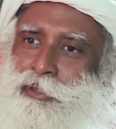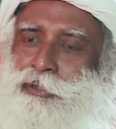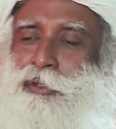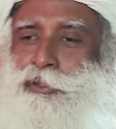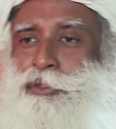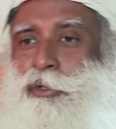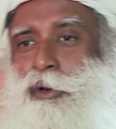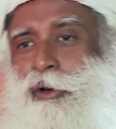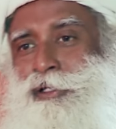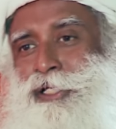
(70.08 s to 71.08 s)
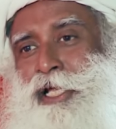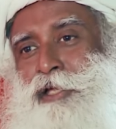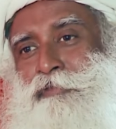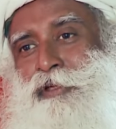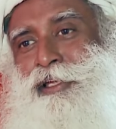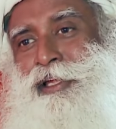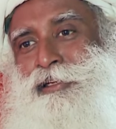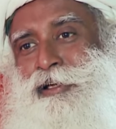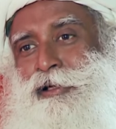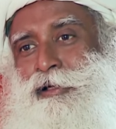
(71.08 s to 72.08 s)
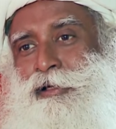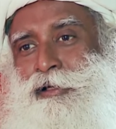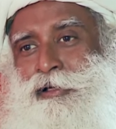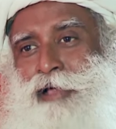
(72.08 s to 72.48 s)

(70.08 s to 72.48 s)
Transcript: So, so-called scientific data mm-hmm.